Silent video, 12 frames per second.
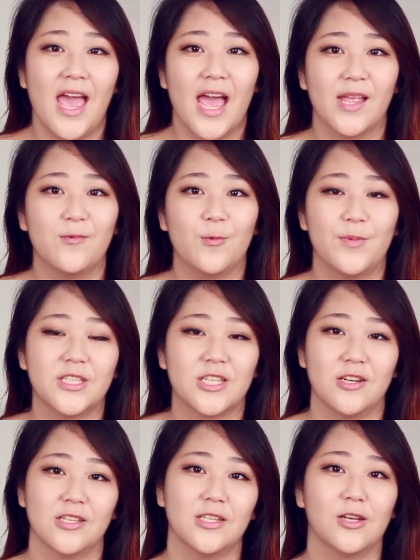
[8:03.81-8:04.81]
And we'll be
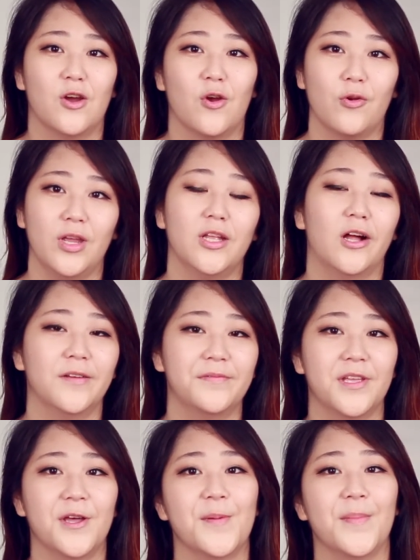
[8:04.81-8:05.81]
sure to read all of
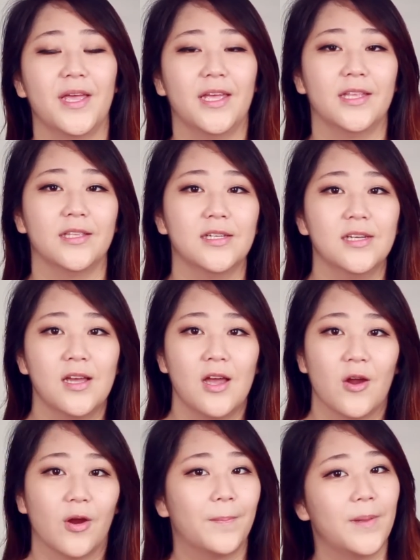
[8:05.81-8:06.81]
them and
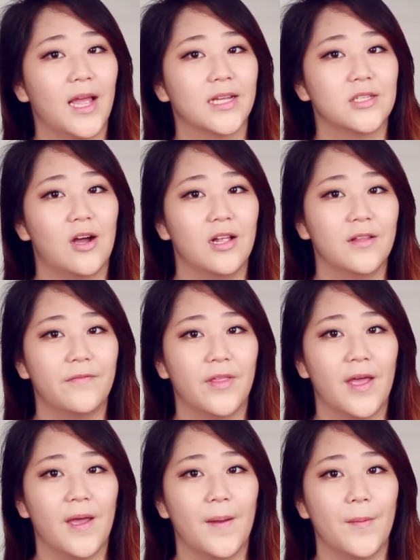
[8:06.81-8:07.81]
reply to all of
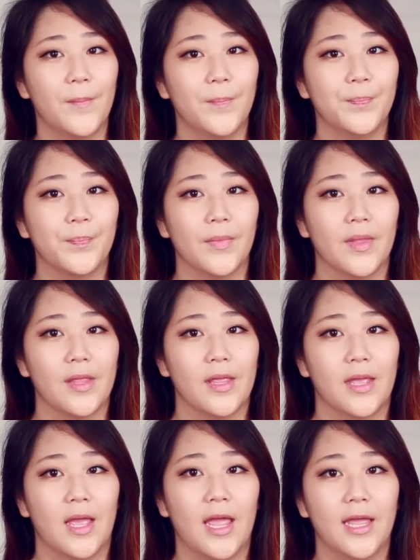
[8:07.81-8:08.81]
them.
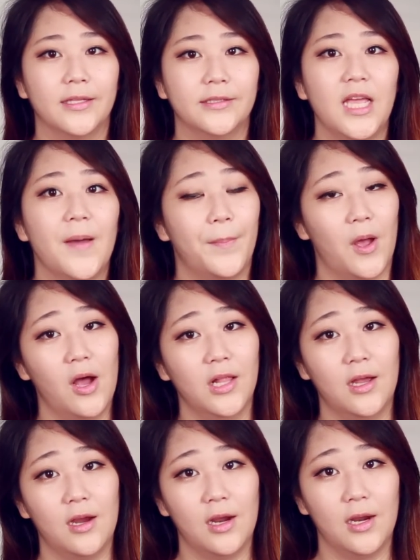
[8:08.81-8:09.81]
And yep, all
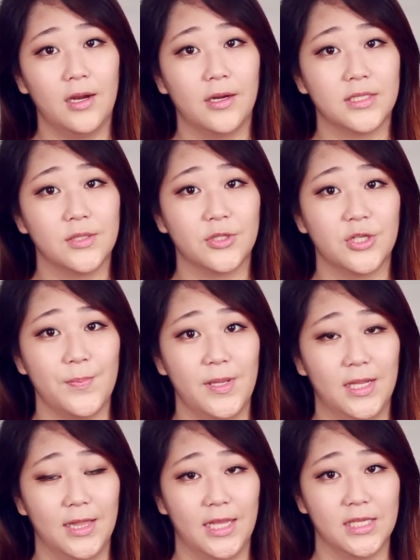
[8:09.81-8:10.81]
our social
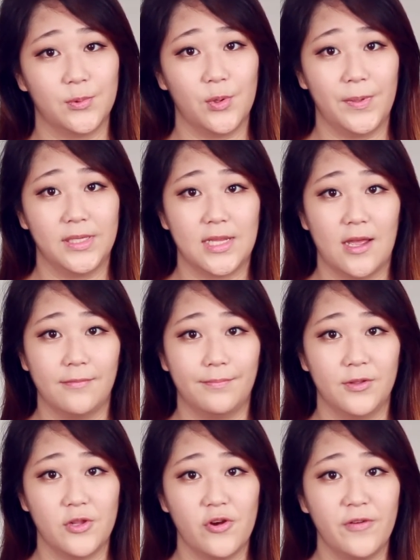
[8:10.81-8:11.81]
media links will be down
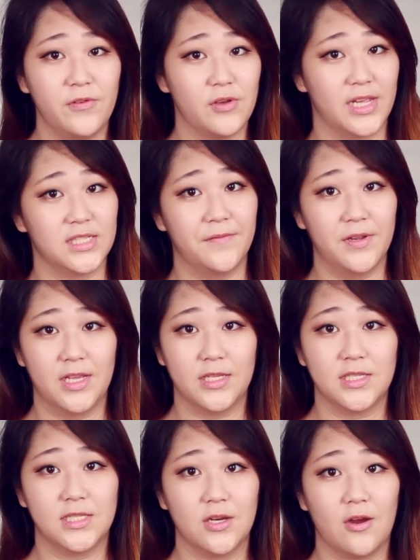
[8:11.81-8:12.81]
below. If you guys have an
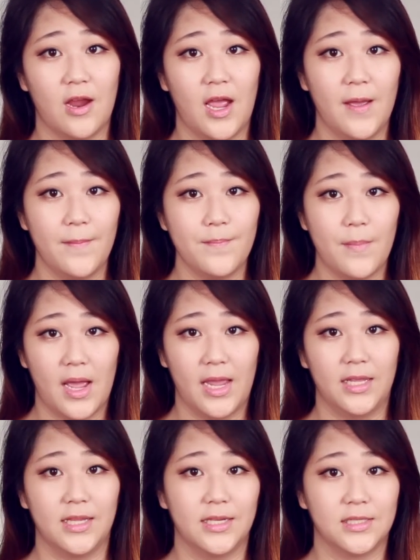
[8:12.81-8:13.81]
Instagram,
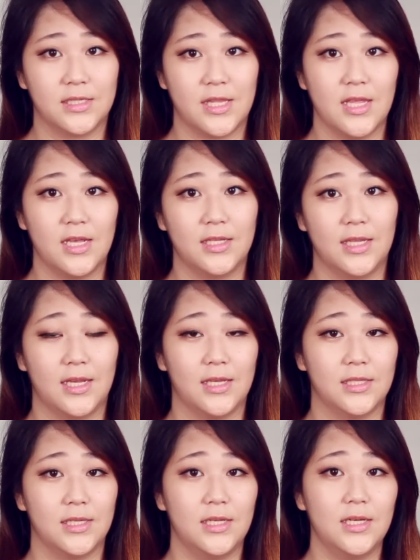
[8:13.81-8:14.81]
mine is
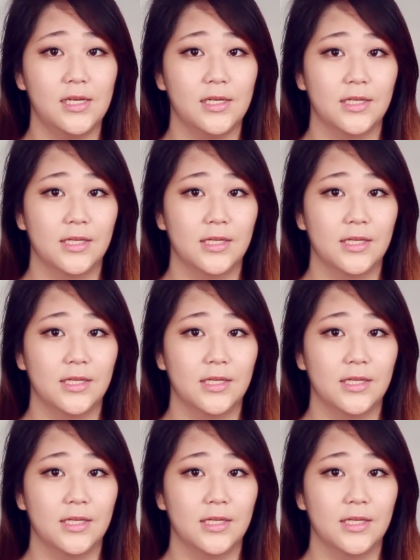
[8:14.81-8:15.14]
TheNikkiD.